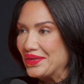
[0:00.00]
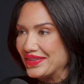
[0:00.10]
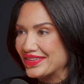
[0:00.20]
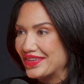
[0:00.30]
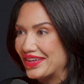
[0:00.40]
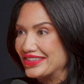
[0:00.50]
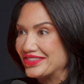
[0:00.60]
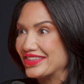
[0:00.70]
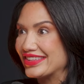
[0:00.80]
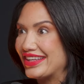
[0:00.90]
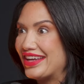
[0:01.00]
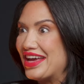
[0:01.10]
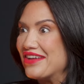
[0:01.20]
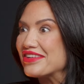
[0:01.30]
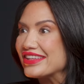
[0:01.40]
all the laws. We looked at
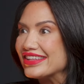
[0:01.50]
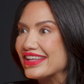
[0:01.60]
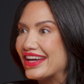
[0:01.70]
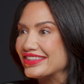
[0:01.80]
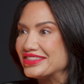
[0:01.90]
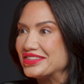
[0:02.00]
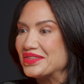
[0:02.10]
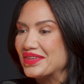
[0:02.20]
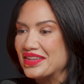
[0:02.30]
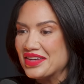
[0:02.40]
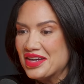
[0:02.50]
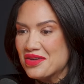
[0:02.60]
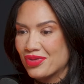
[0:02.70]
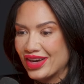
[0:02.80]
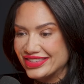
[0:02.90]
everything that had to do with
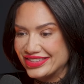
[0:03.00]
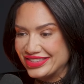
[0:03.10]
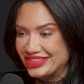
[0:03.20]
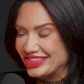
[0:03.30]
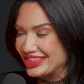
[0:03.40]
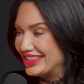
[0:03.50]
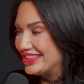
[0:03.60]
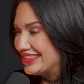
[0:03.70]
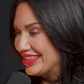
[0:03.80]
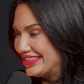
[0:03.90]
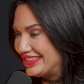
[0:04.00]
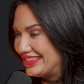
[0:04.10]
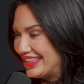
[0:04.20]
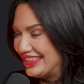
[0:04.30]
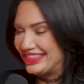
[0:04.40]
prostitution,
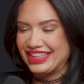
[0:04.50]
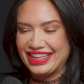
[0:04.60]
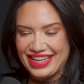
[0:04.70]
solicitation,